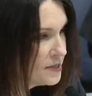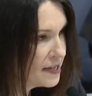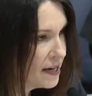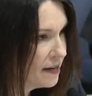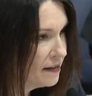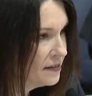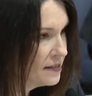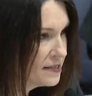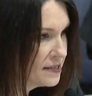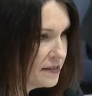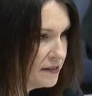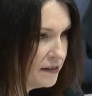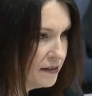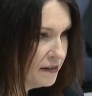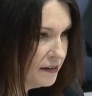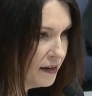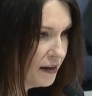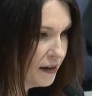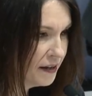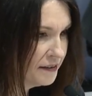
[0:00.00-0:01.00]
on
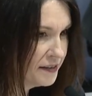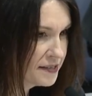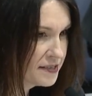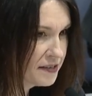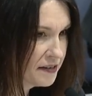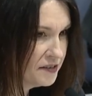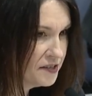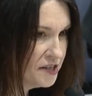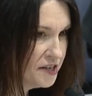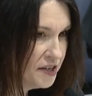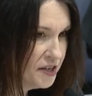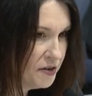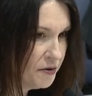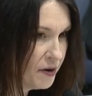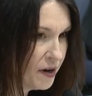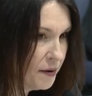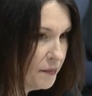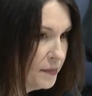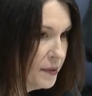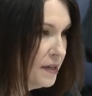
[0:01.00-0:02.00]
this
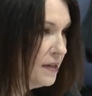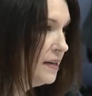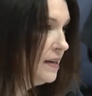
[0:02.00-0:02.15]
continuum,